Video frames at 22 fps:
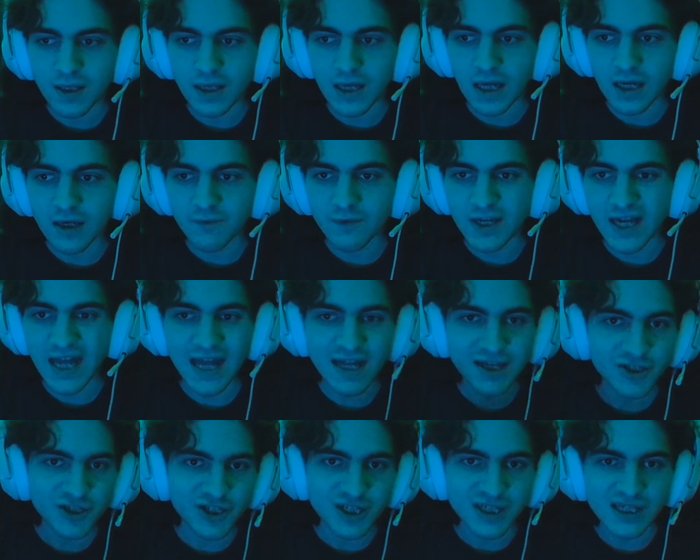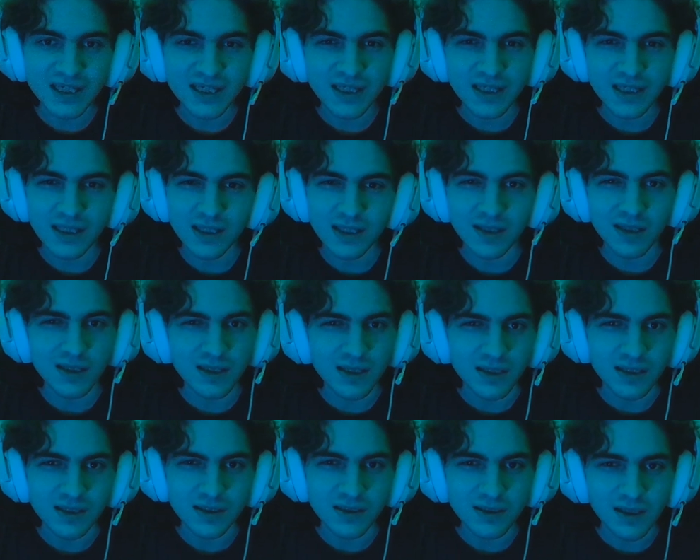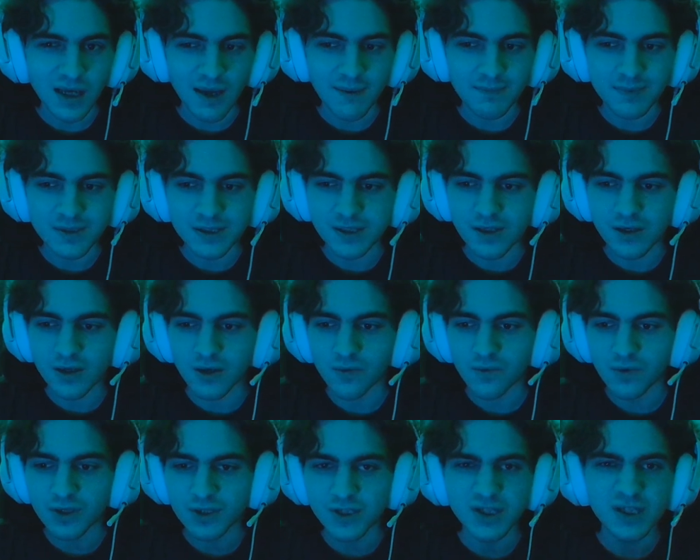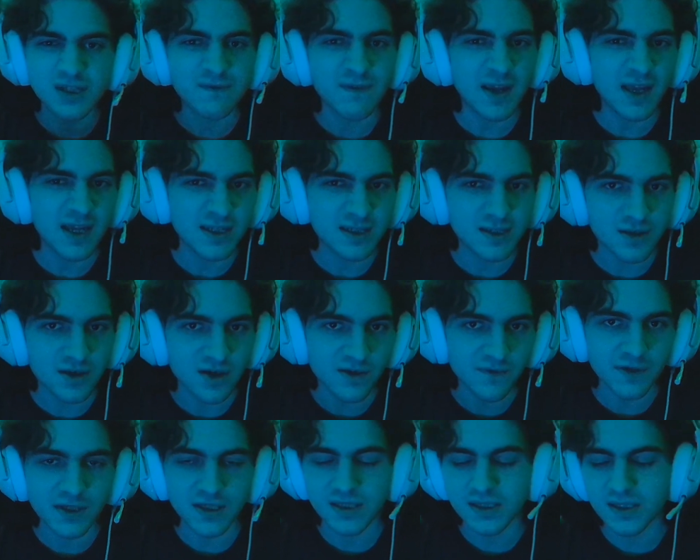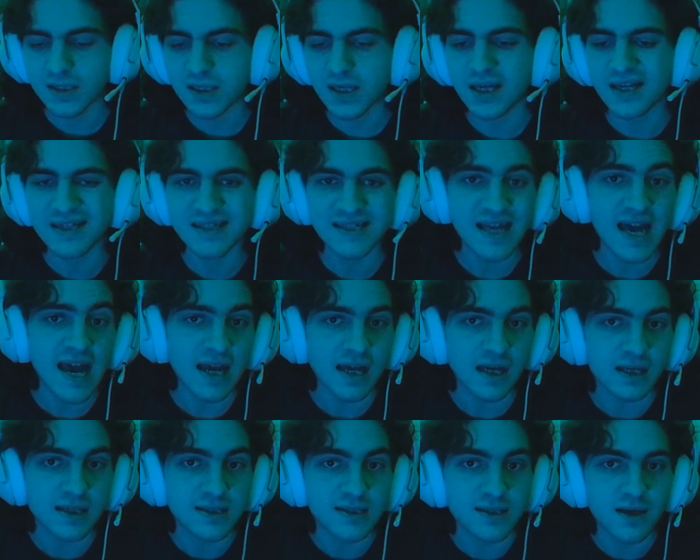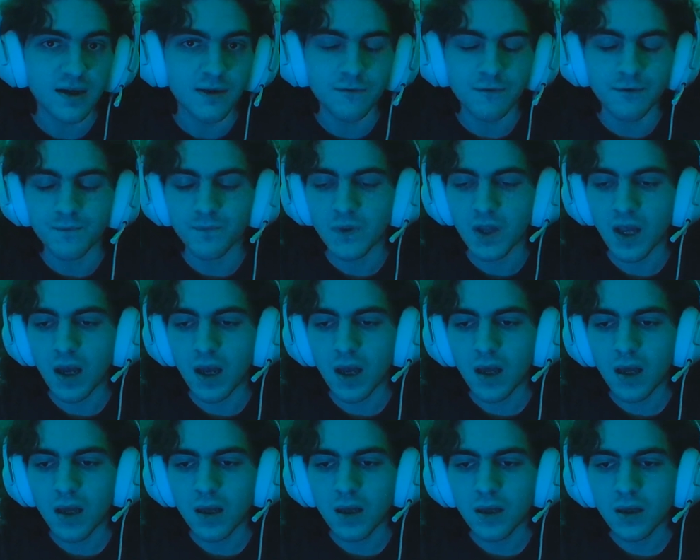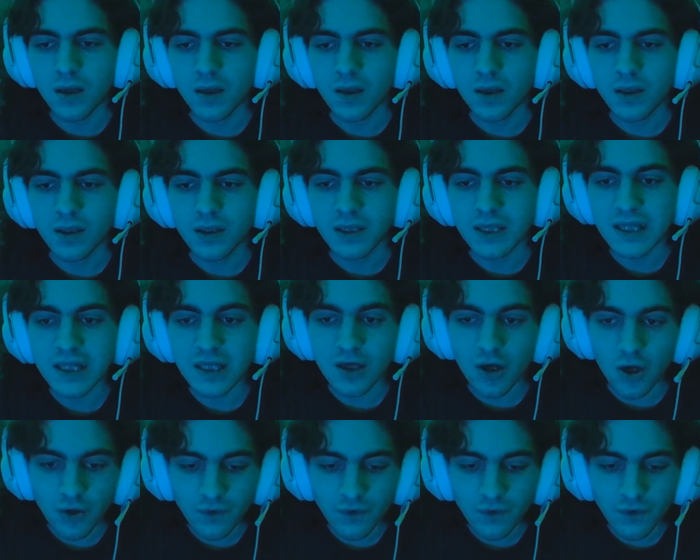kind of an etchy episode where it's just fan service, and it's that kind of stuff. The